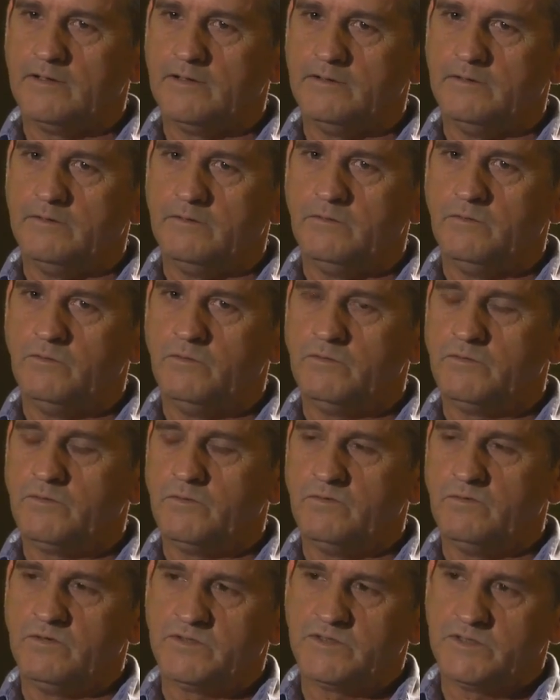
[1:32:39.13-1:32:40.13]
could
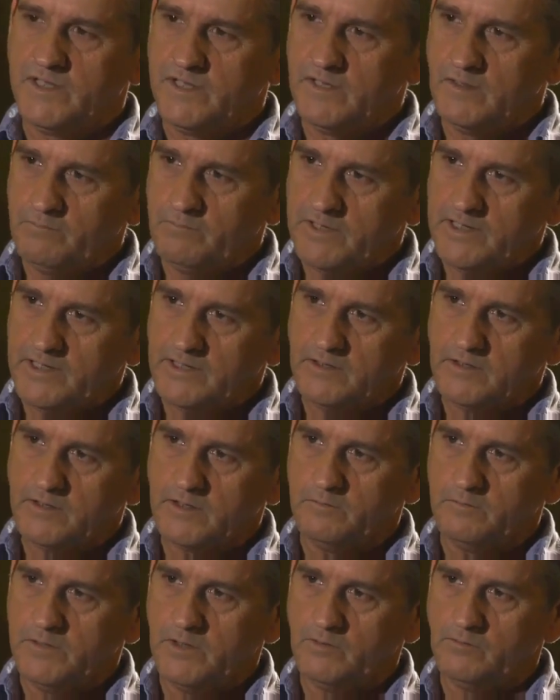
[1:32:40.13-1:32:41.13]
still be in the
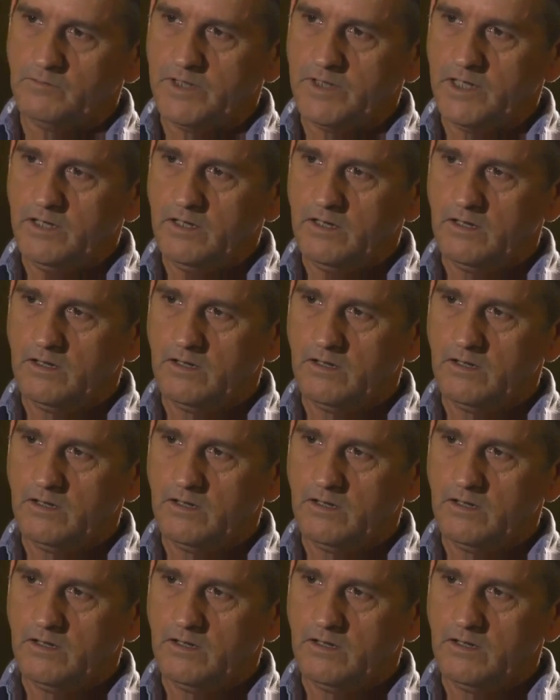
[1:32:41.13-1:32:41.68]
community,